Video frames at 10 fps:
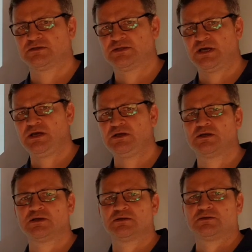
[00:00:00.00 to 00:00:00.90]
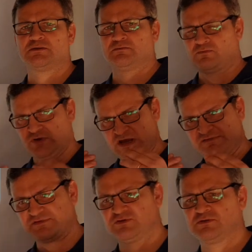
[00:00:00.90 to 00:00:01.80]
Yeah, we
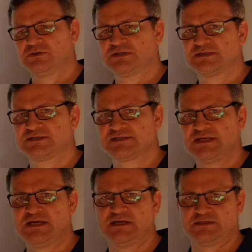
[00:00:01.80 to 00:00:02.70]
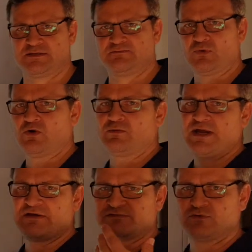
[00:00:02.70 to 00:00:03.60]
have to see it, or we
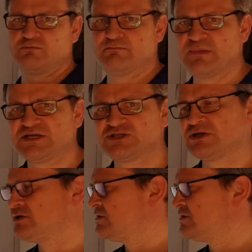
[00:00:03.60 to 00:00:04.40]
have to measure